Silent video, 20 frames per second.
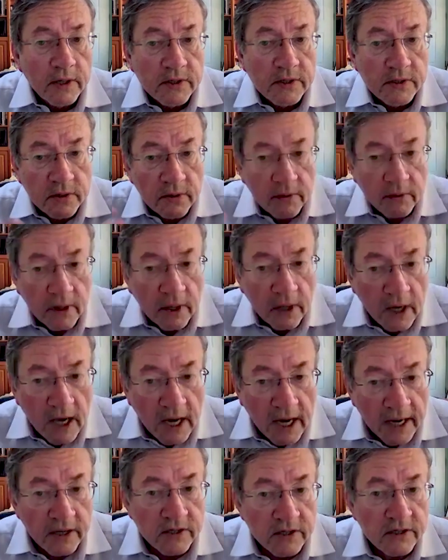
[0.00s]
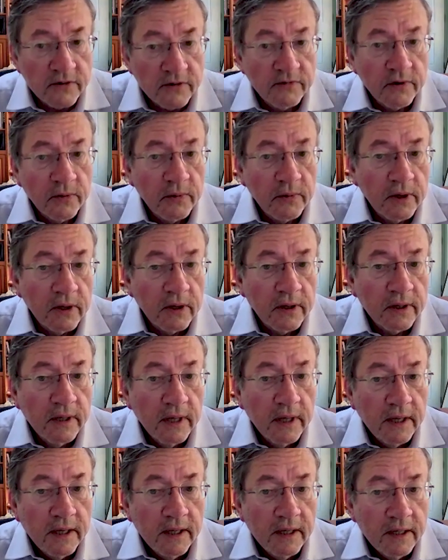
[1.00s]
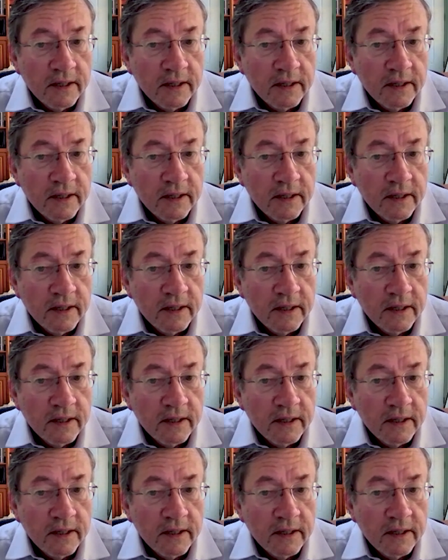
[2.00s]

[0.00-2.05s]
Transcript: The Western alliance, if you will,